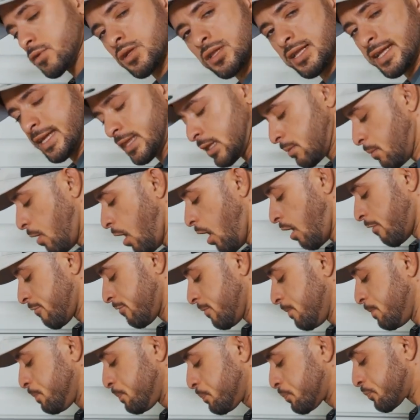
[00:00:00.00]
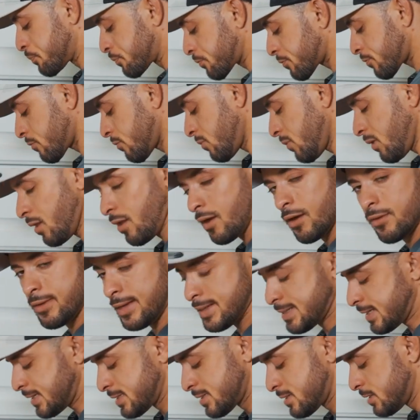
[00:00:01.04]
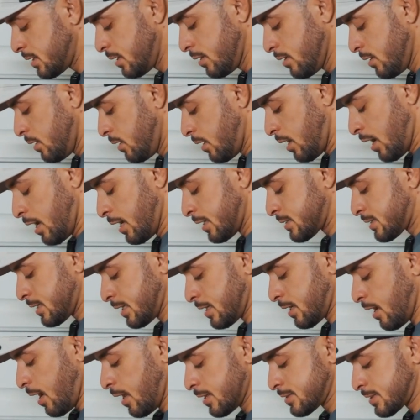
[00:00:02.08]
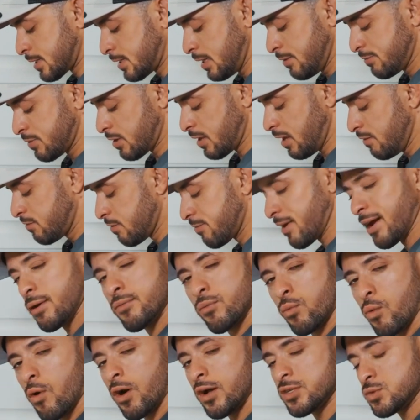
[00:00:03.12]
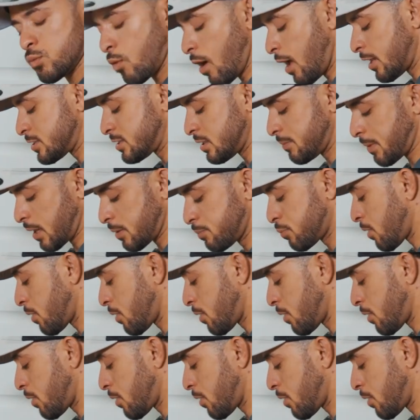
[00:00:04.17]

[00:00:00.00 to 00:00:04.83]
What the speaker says: cleaning them off. And this is honestly constant. Even if I was watching them, I'd